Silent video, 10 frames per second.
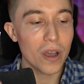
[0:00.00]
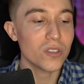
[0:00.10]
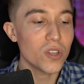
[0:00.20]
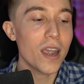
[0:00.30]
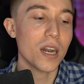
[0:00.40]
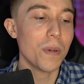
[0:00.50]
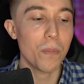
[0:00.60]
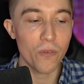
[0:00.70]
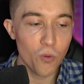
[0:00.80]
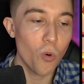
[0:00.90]
What I was talking
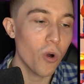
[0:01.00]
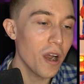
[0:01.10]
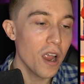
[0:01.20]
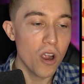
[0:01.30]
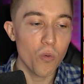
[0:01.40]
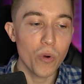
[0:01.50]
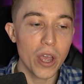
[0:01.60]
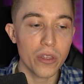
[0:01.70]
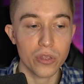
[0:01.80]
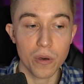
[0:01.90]
about before
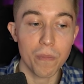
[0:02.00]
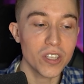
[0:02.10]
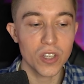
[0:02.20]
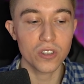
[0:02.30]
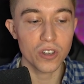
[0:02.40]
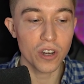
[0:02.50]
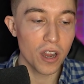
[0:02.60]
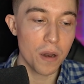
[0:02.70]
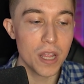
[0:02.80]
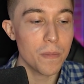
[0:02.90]
with the Musketeer
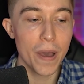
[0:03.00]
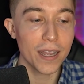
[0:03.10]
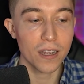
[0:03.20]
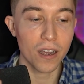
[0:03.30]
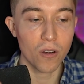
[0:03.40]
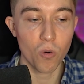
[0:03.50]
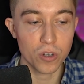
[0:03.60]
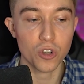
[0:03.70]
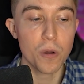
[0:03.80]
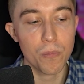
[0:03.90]
and Mini Pekka
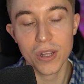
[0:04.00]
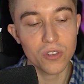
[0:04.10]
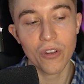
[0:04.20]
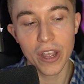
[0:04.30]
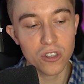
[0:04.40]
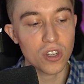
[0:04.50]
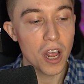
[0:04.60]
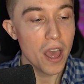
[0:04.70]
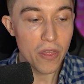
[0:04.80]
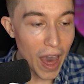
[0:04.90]
or Dark Prince variation,
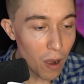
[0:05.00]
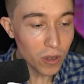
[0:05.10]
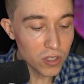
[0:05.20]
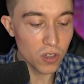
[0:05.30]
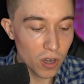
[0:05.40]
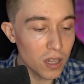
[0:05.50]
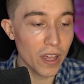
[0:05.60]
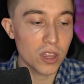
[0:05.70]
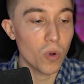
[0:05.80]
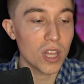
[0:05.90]
that one's good.
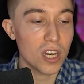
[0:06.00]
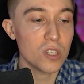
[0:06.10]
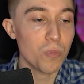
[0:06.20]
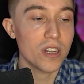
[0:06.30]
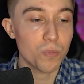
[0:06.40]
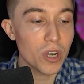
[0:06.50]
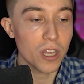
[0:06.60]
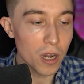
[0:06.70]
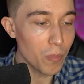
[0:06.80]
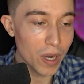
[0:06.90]
Like the one that he's playing is pretty
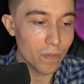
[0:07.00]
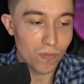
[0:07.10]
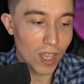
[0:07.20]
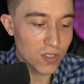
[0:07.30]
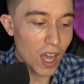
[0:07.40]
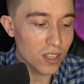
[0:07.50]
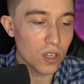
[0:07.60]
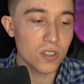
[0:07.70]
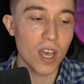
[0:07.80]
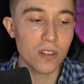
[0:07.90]
good, but it's not as
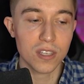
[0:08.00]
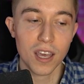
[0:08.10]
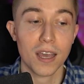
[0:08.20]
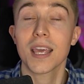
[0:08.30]
good as Skeleton King.